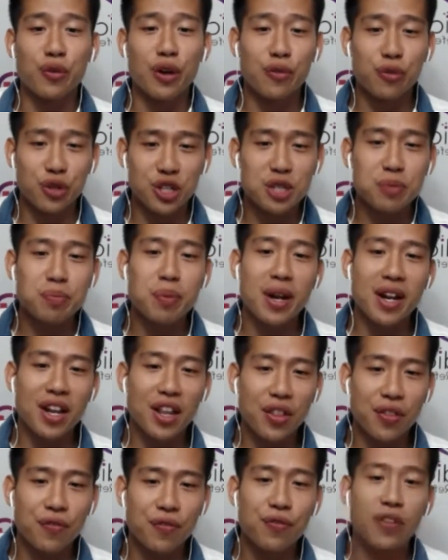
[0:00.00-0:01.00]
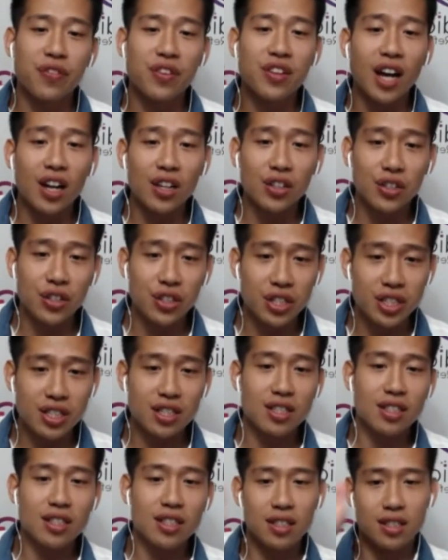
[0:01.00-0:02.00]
if we're spending $50